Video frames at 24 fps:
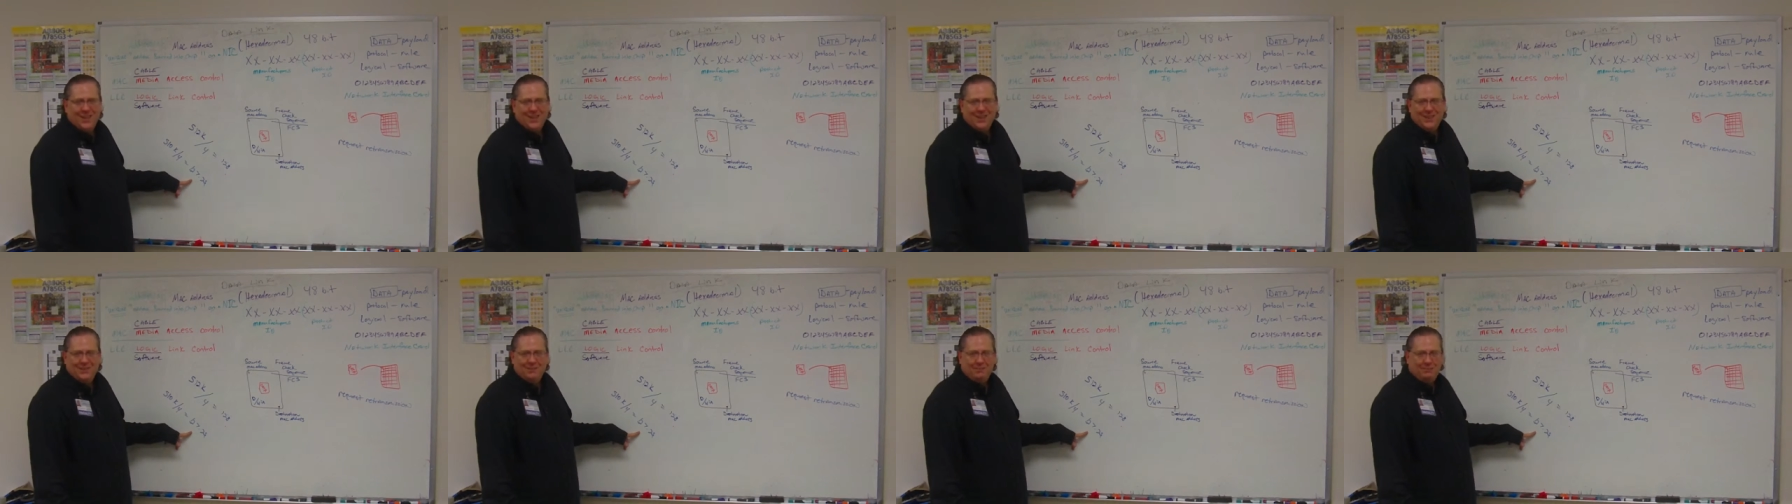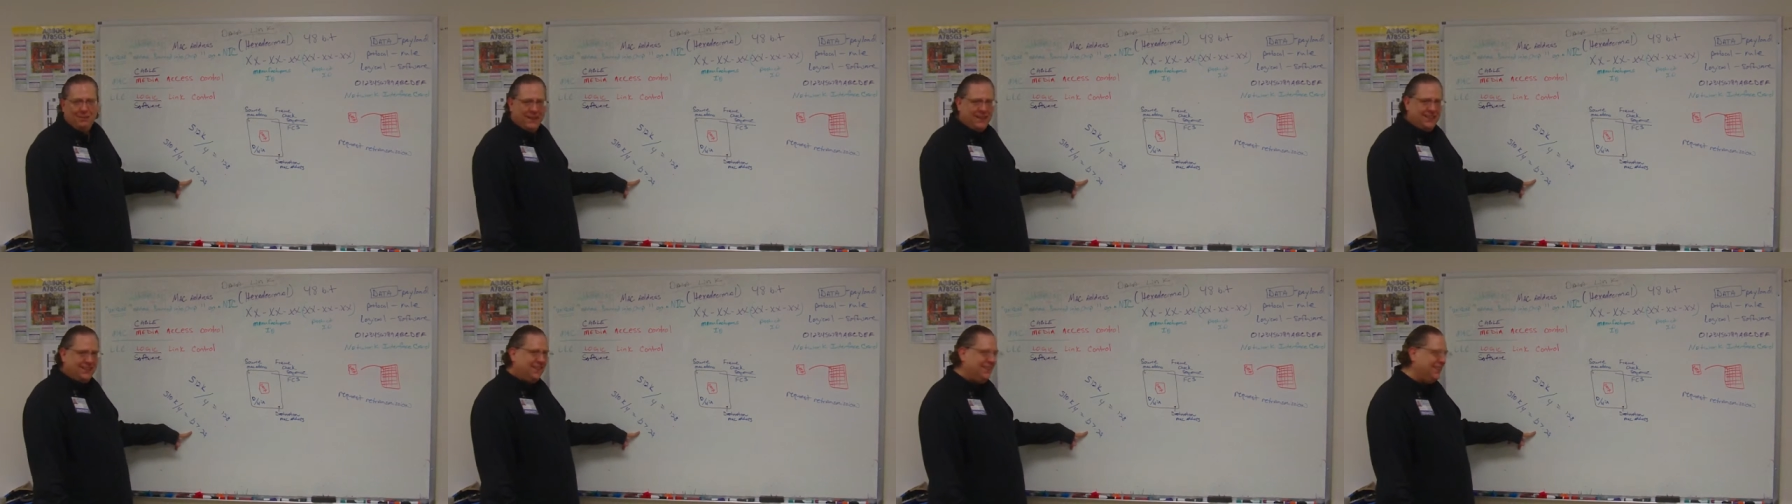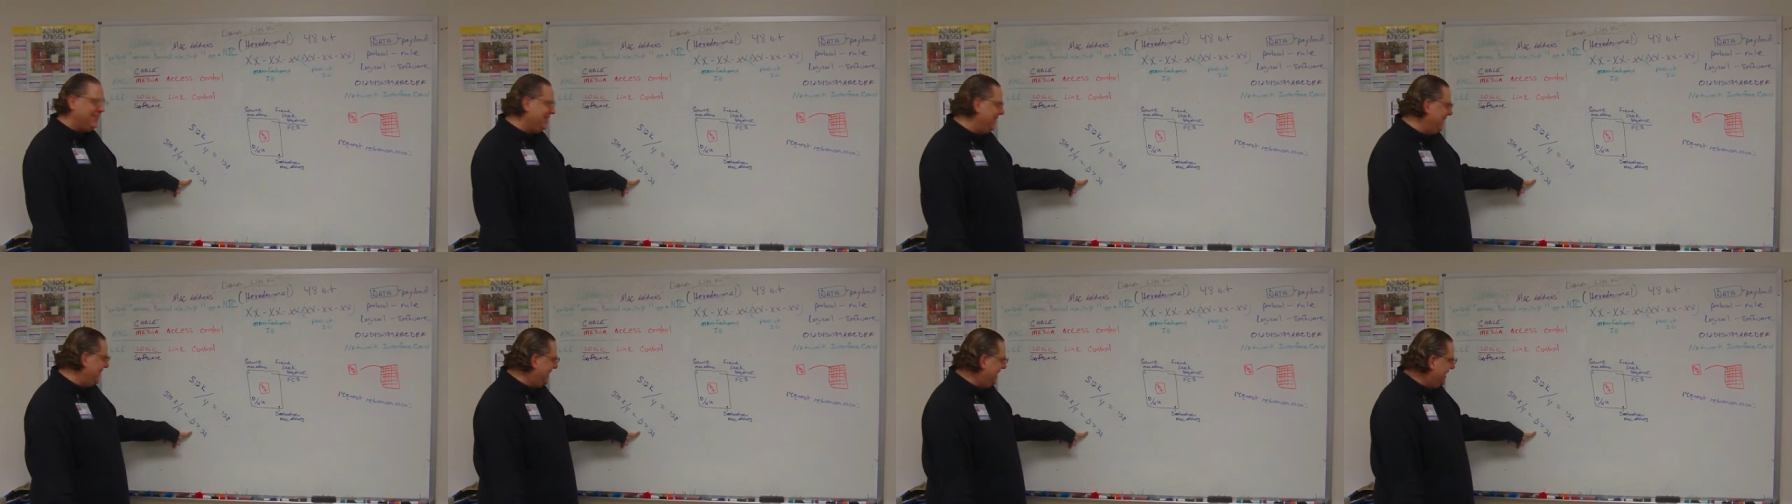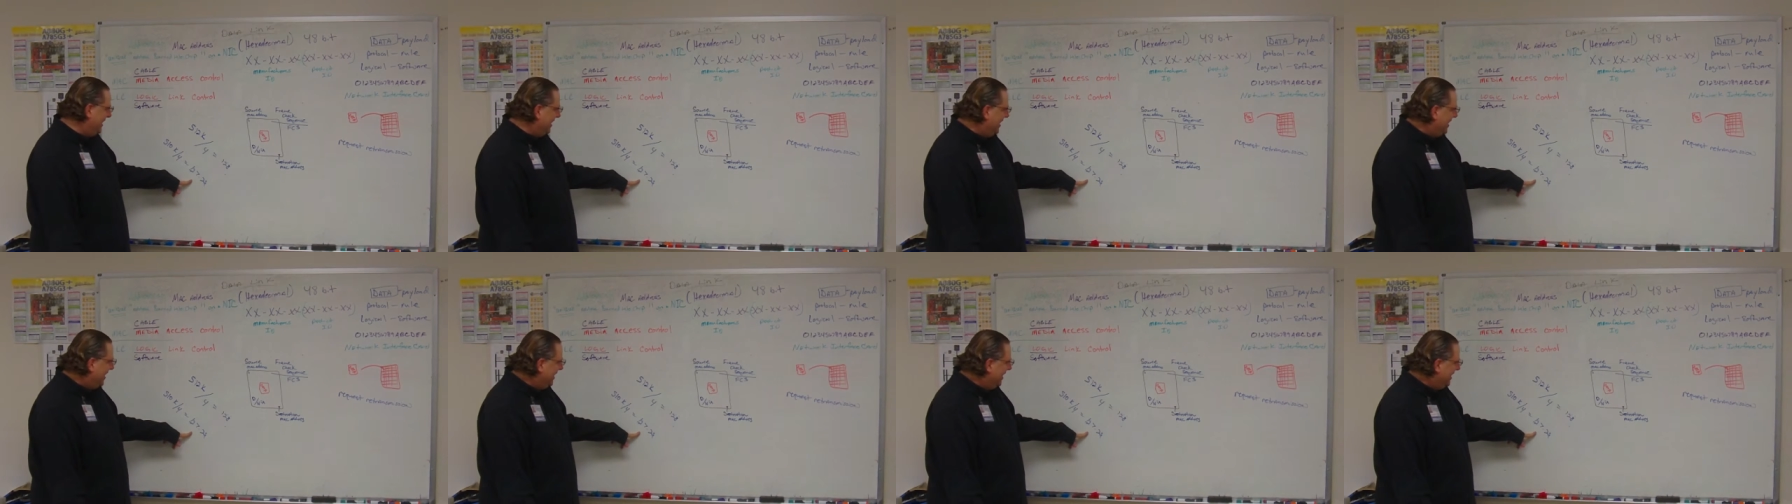so basically,
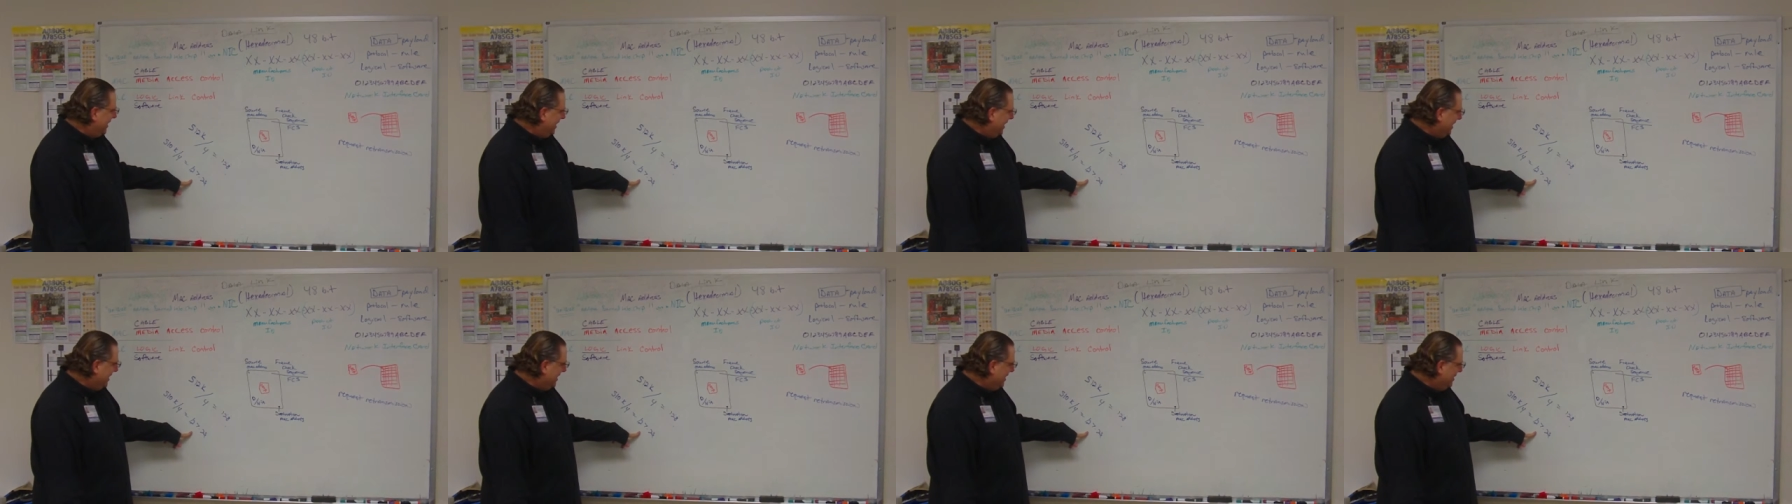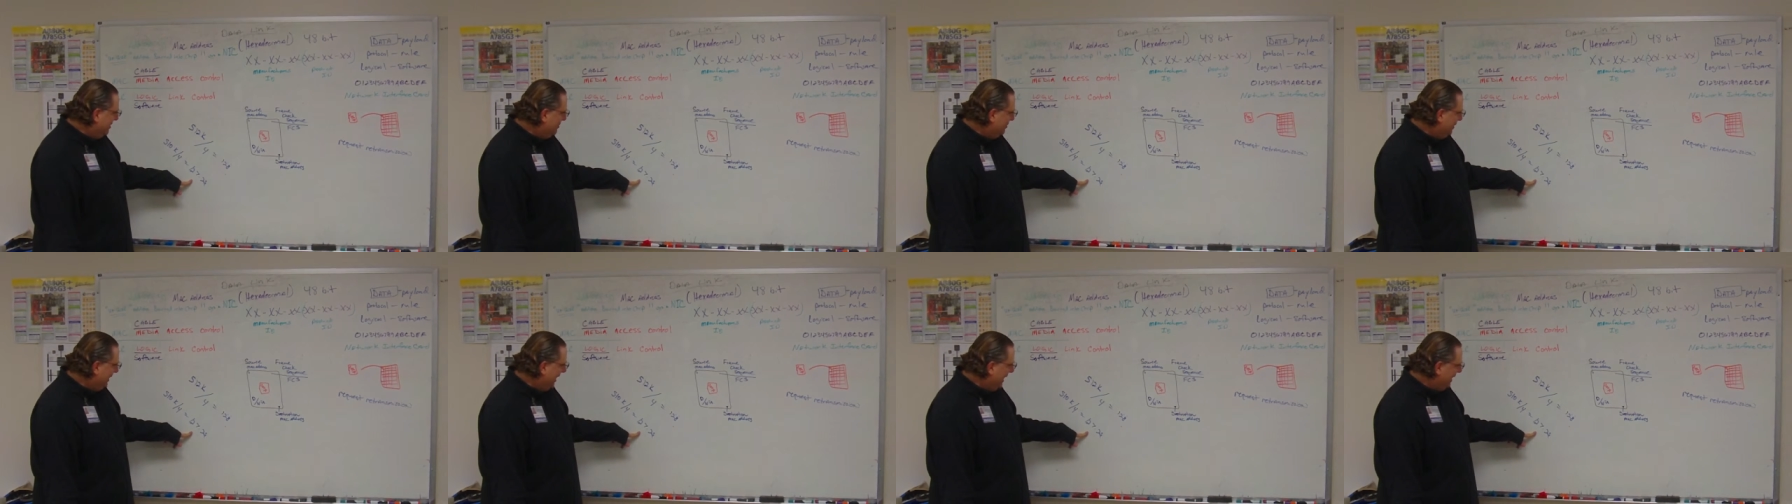we